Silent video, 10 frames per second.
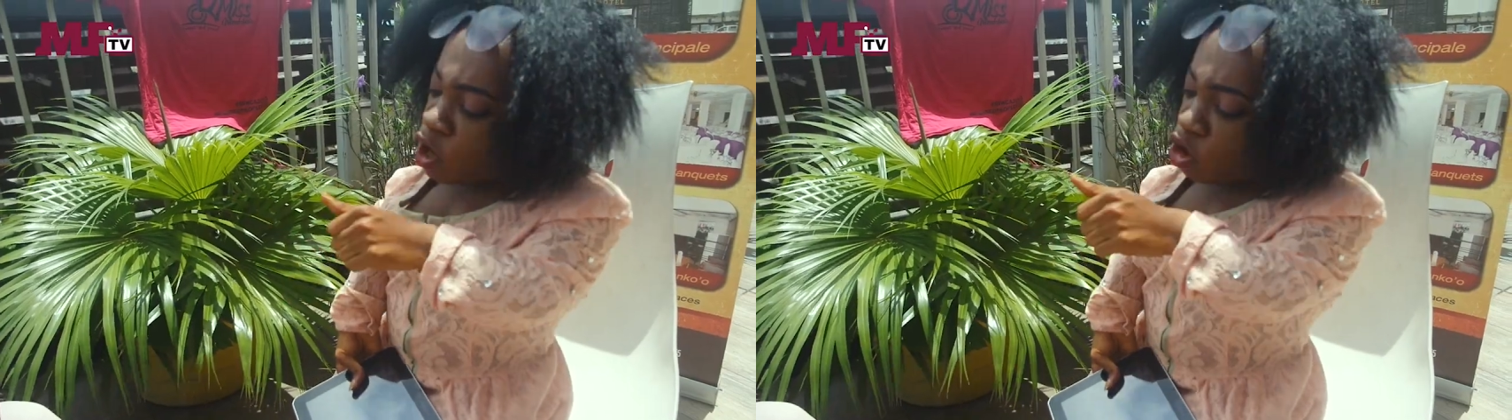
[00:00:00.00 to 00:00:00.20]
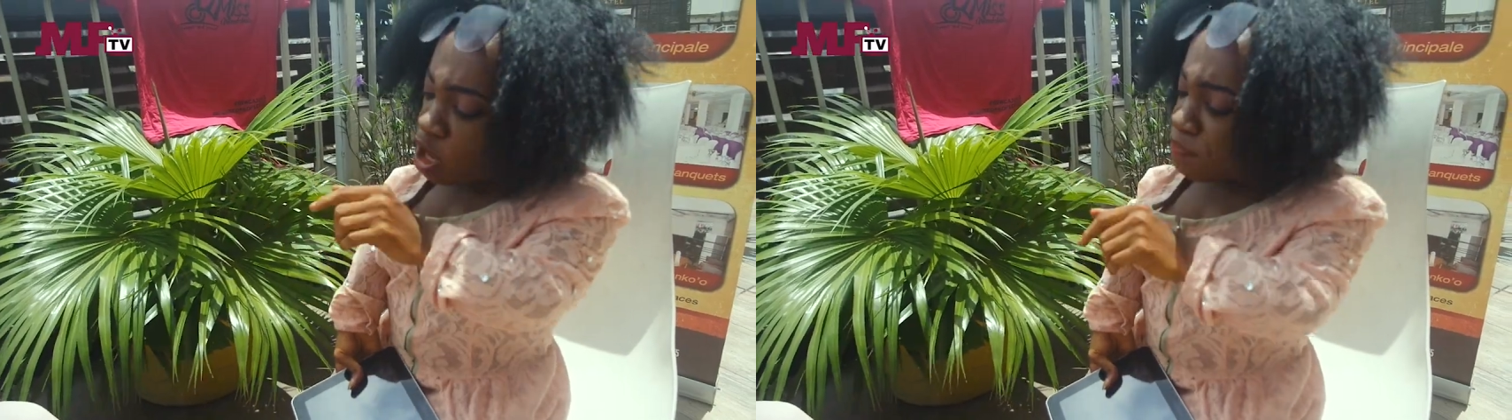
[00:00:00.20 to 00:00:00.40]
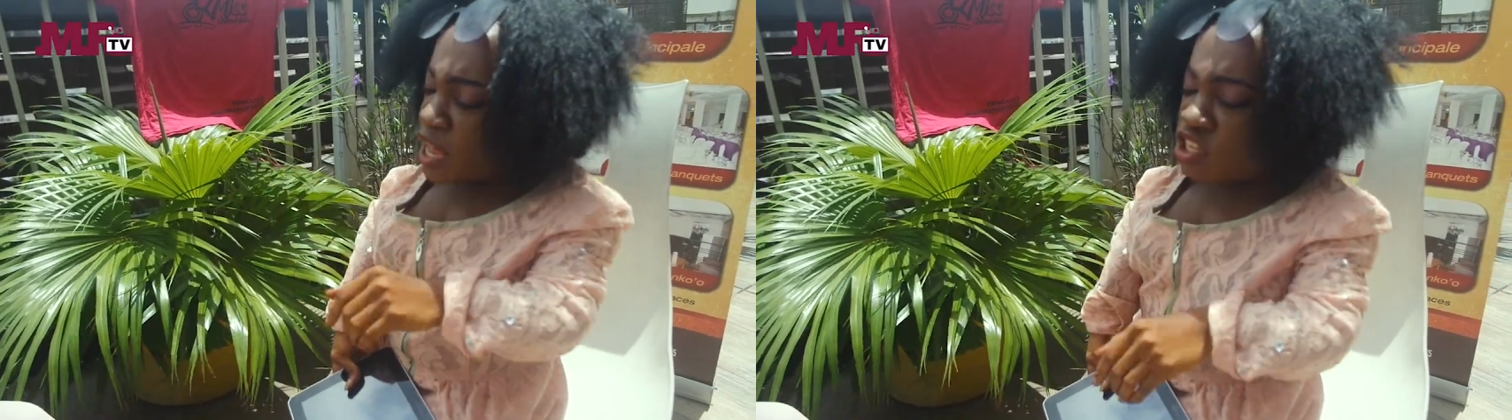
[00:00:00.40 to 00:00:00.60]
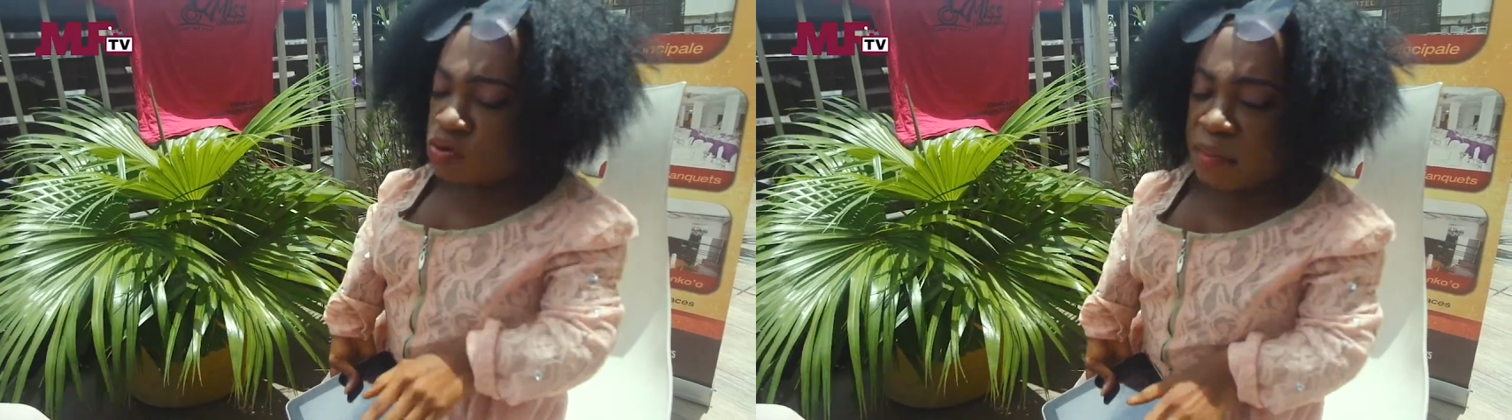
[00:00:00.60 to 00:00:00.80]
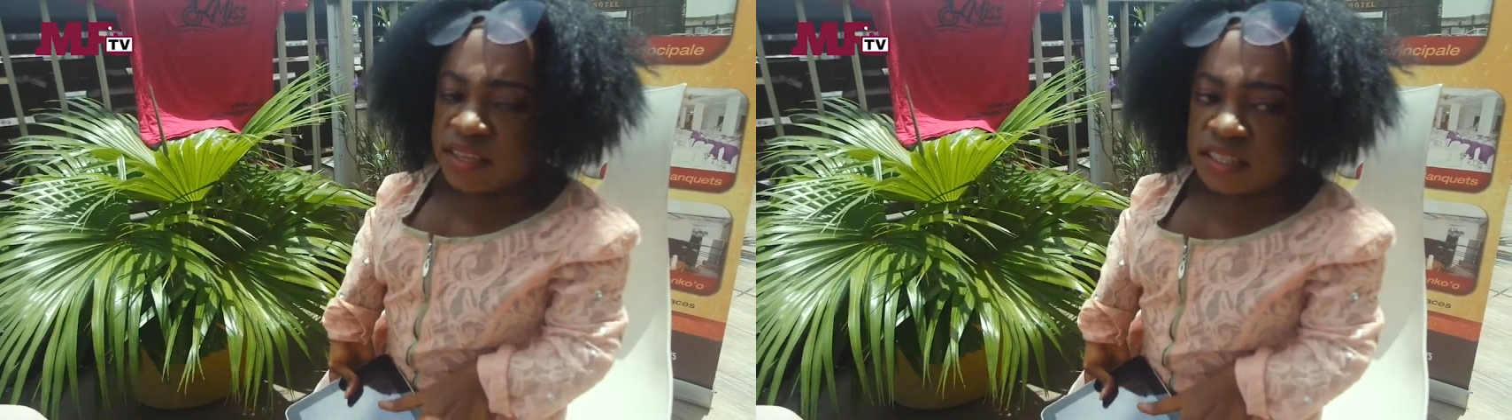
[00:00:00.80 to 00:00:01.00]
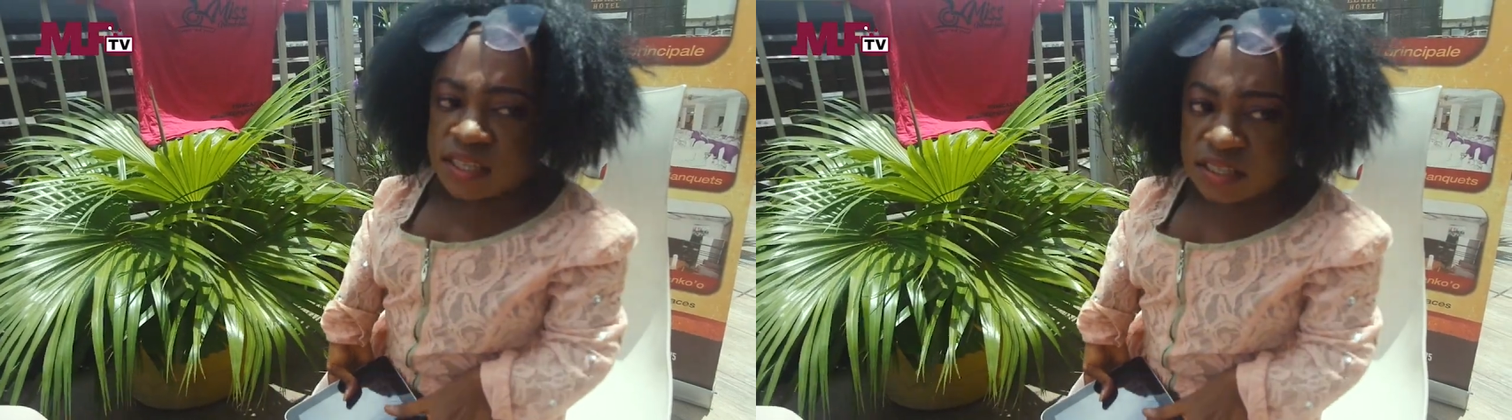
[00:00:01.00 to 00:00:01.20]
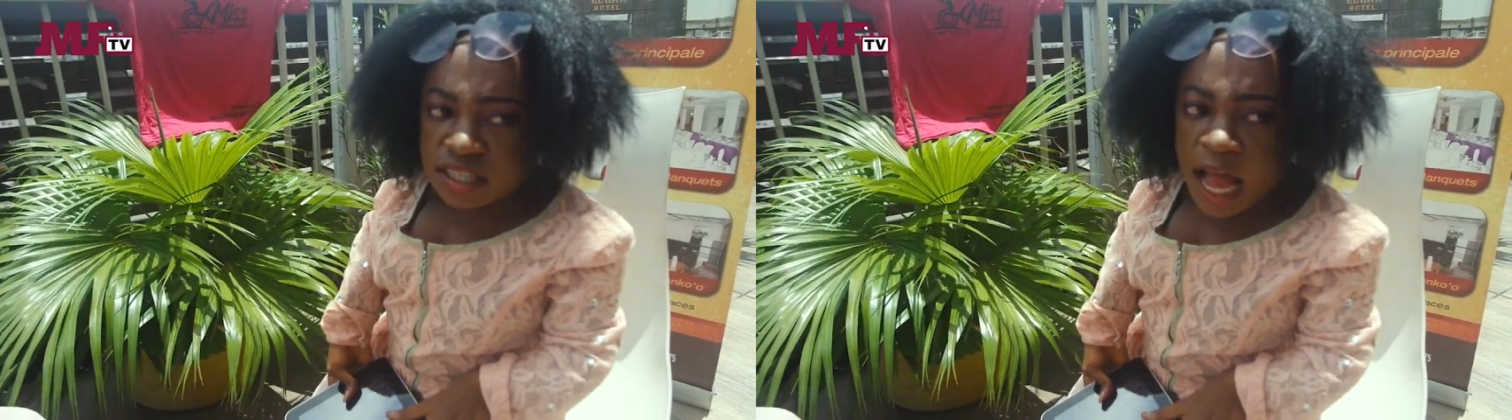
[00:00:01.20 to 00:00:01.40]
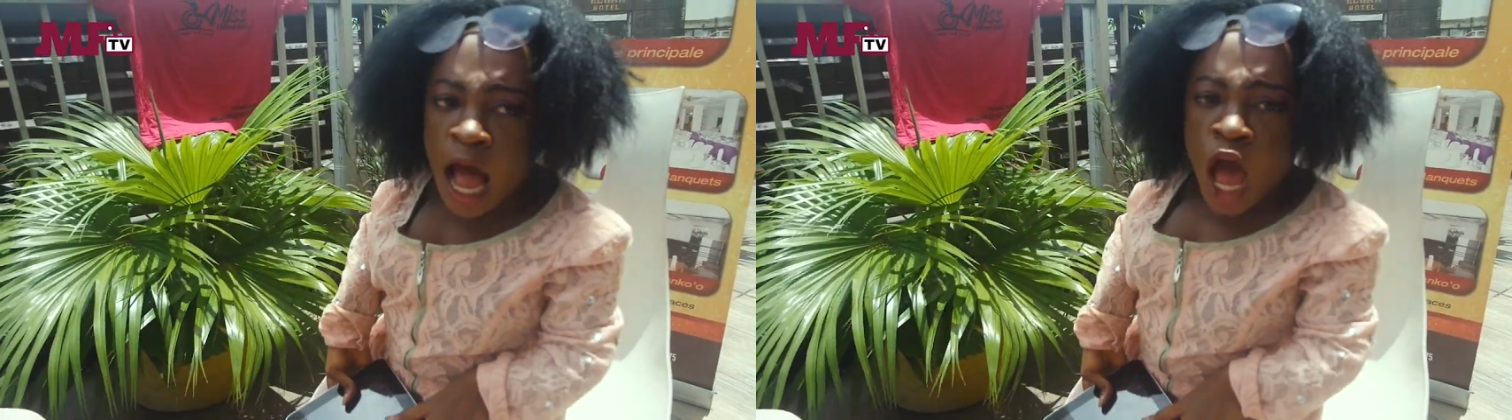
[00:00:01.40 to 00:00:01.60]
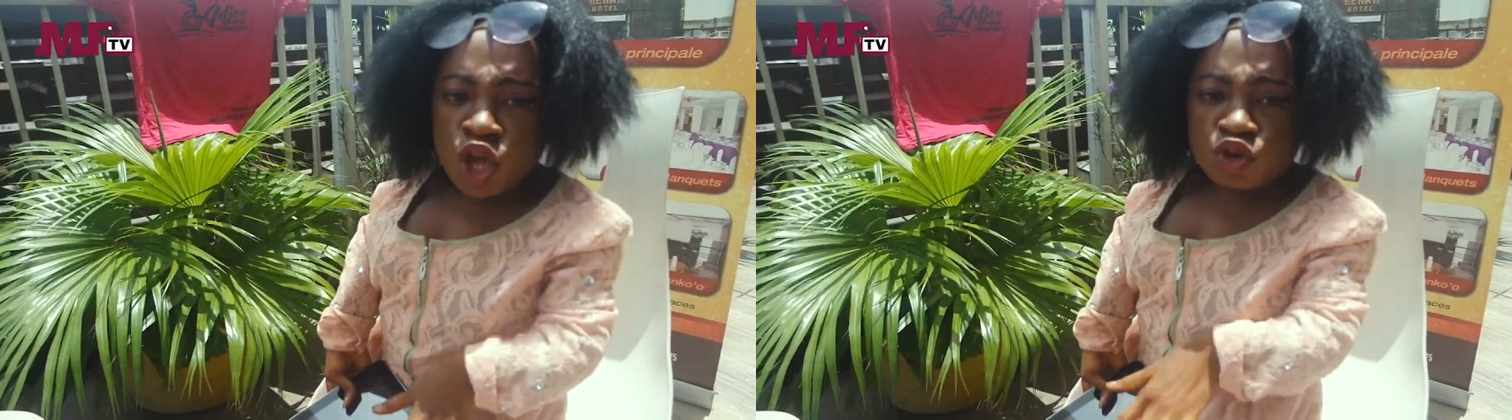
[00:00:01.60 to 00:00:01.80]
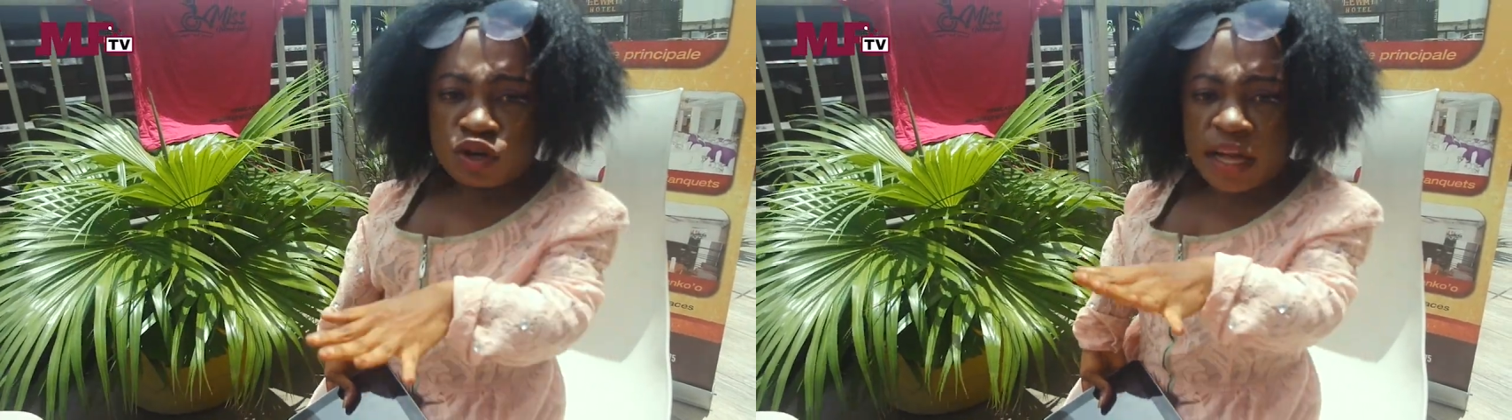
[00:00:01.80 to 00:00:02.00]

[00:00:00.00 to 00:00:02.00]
God bless you, my sister. You